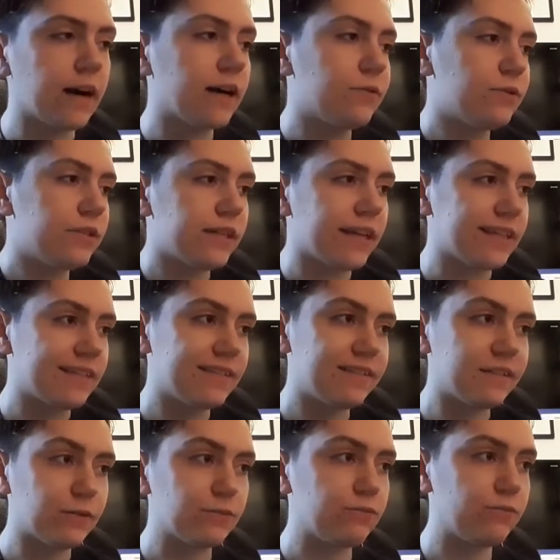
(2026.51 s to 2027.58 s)
I would say it's
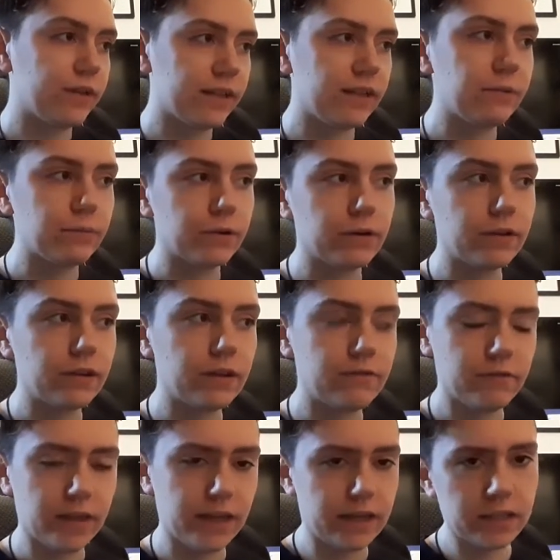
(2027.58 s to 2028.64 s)
still really worth it
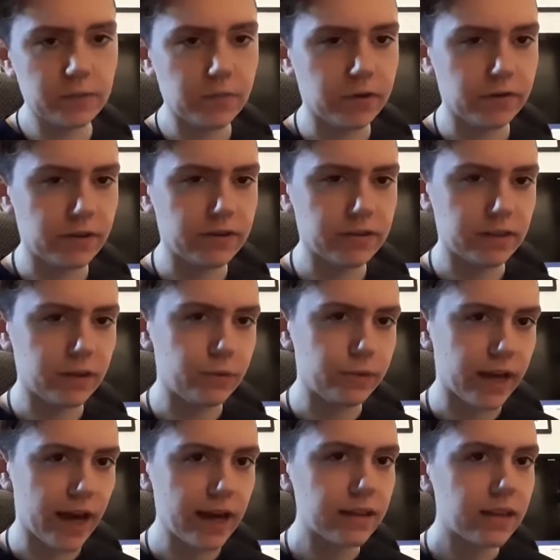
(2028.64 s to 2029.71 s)
for the experience that you
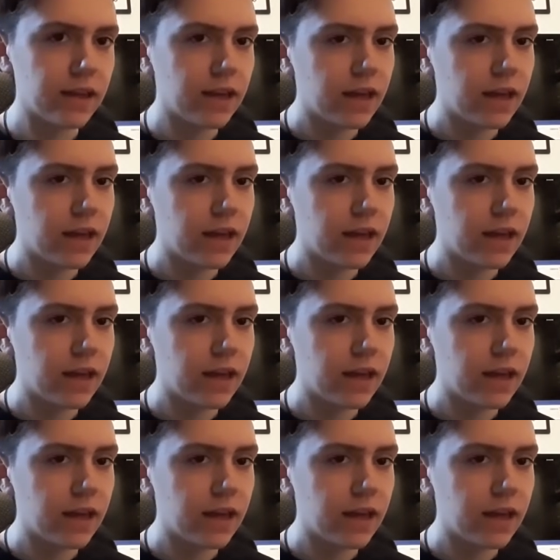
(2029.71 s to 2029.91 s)
get.